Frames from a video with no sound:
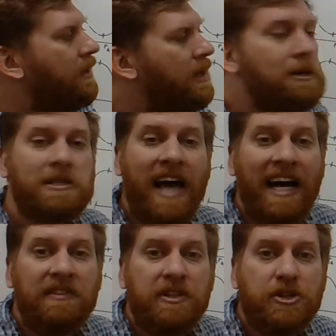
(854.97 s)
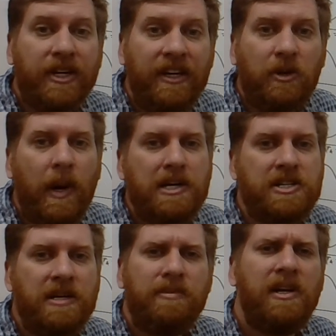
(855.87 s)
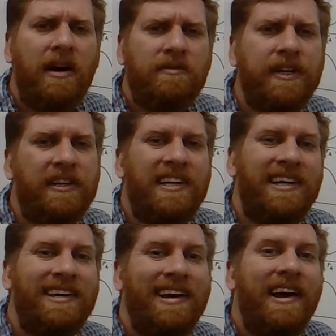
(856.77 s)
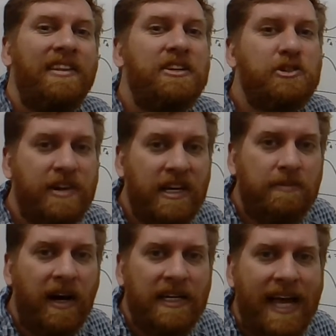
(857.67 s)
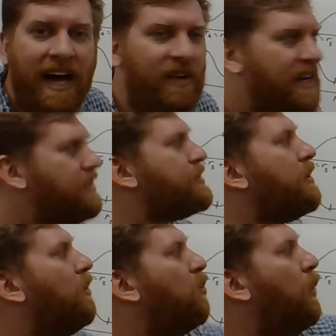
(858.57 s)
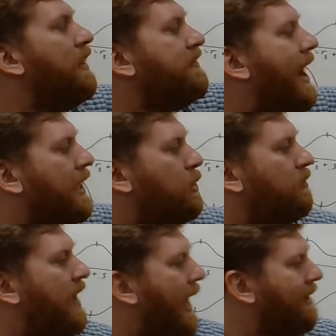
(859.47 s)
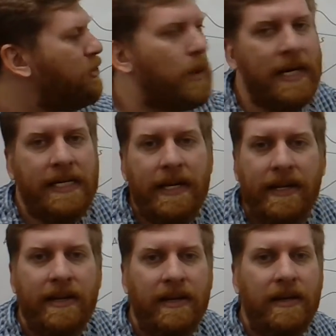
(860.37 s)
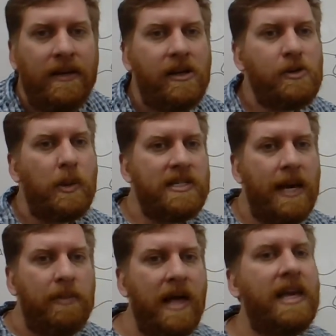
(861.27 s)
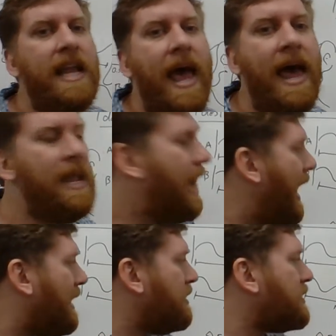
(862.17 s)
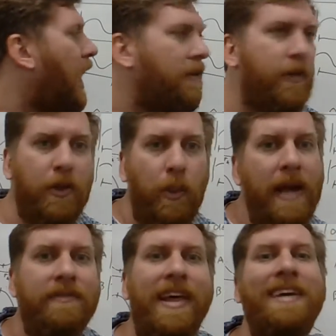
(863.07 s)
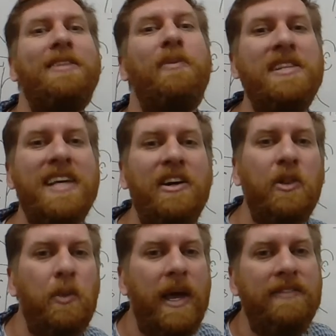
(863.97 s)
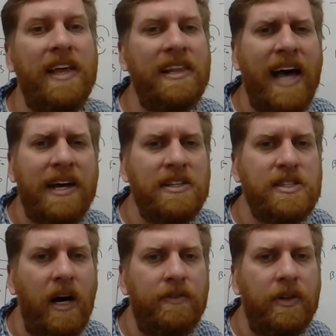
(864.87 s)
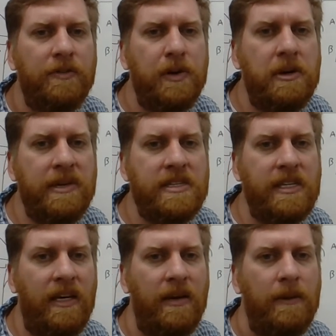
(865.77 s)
It is kind of a tricky question, but not really. The tricky part now is, what value of n do I need? Because once I plug in n, I can solve for the wavelength. Once I know the wavelength, I can solve for the frequency.